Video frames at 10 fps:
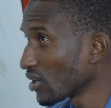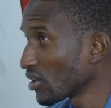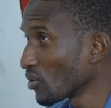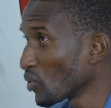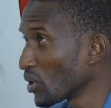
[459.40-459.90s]

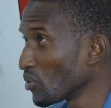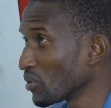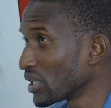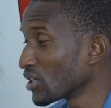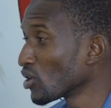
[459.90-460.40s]

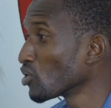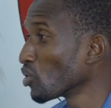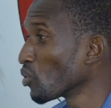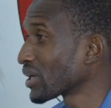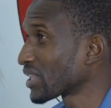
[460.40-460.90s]
we did not
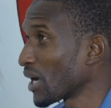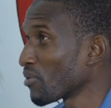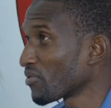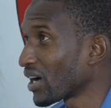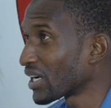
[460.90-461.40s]
know what type
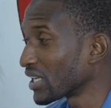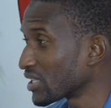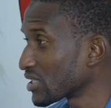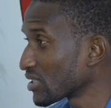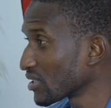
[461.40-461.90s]
of
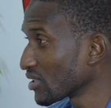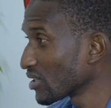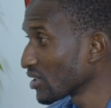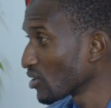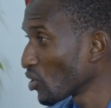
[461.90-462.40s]
athletes
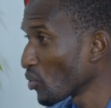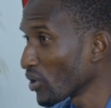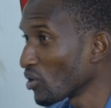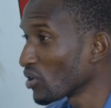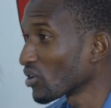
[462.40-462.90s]
we
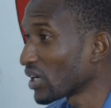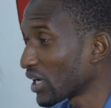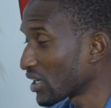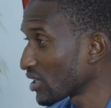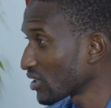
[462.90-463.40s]
were going to
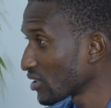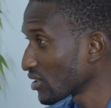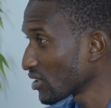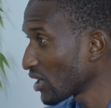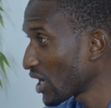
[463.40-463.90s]
get
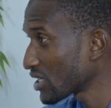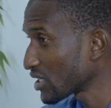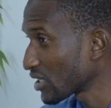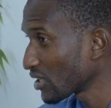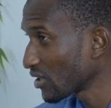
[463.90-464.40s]
last
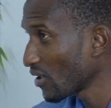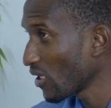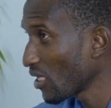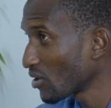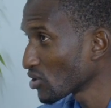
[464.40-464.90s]
year.
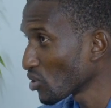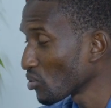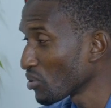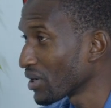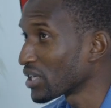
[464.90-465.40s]
So
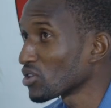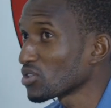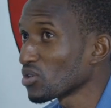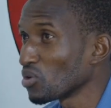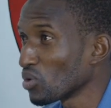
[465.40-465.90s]
we were
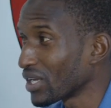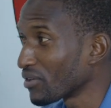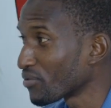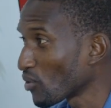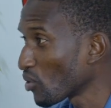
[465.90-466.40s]
just
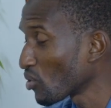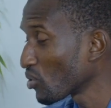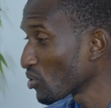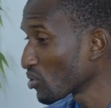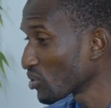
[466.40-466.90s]
looking for
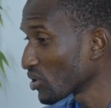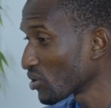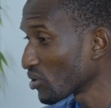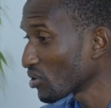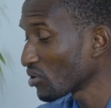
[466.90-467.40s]

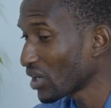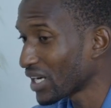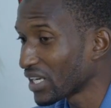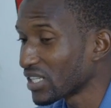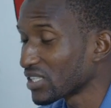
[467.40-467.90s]

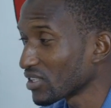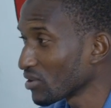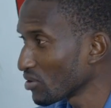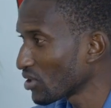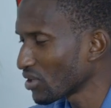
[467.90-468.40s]
athletes.
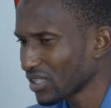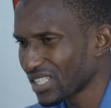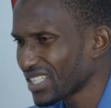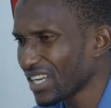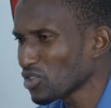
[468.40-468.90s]

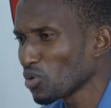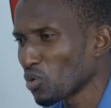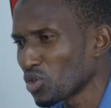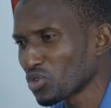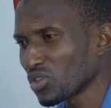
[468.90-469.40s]
The selection
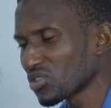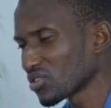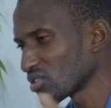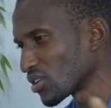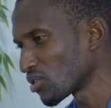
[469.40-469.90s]
was just
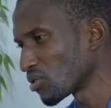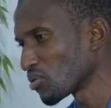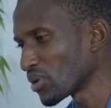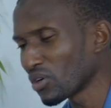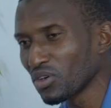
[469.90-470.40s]

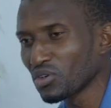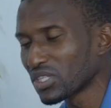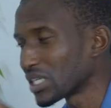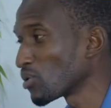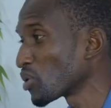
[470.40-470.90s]
we are going to
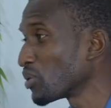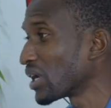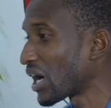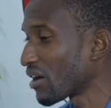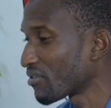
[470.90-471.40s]
see what we'll have.